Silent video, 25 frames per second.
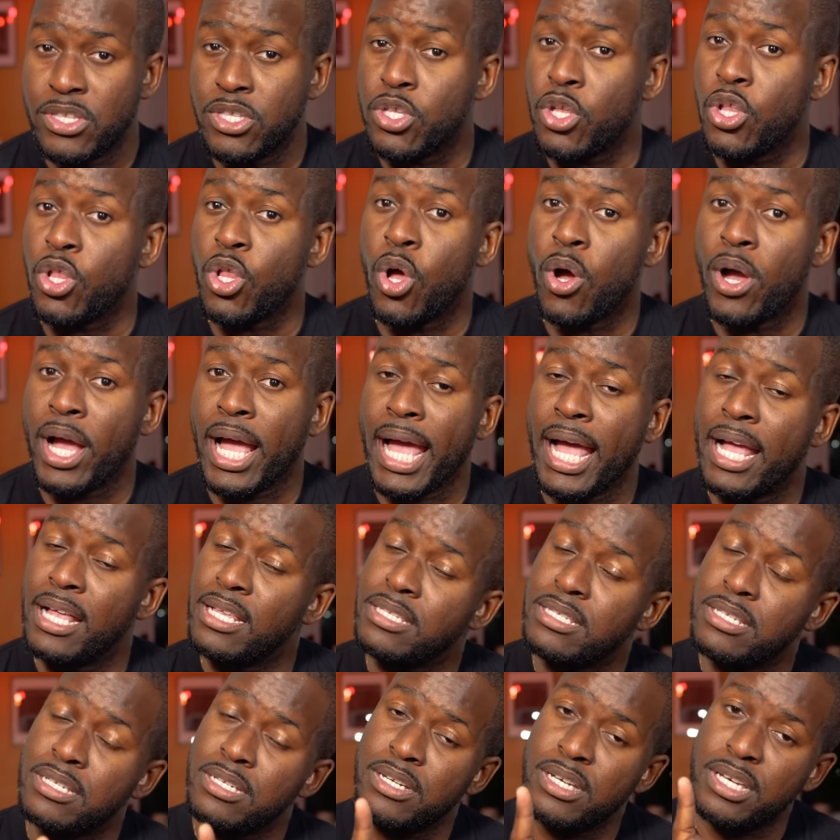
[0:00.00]
The long
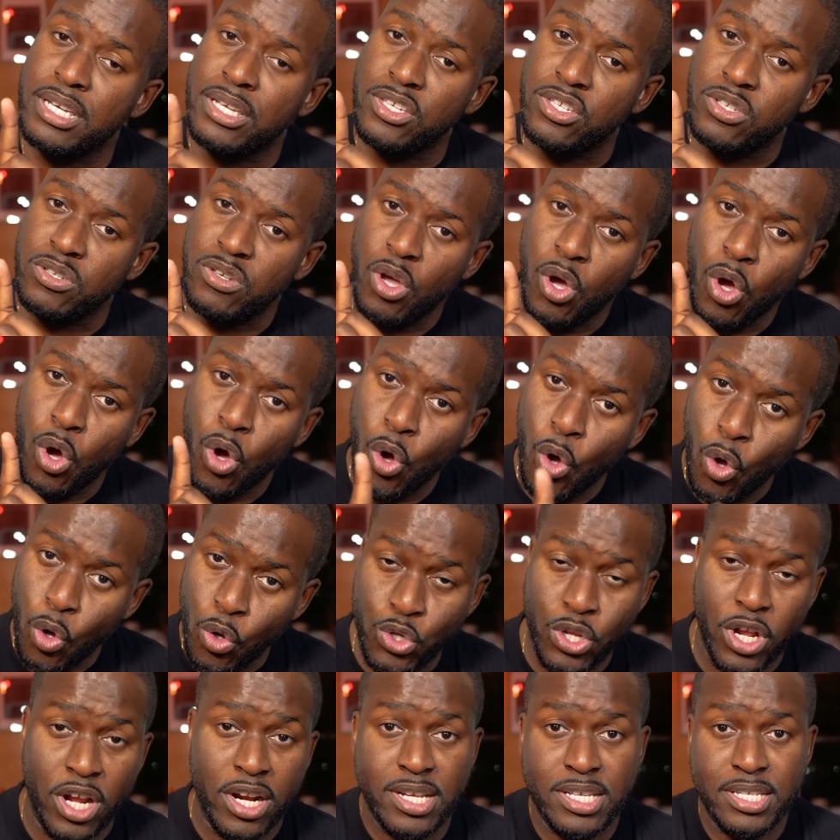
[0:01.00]
answer is
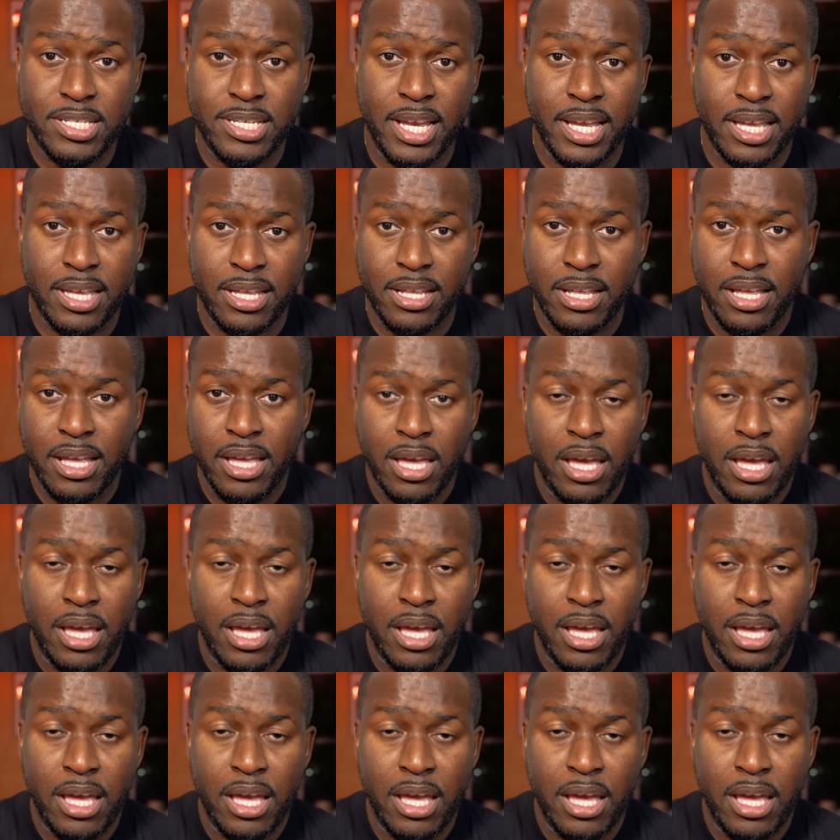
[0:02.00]
hold on a second.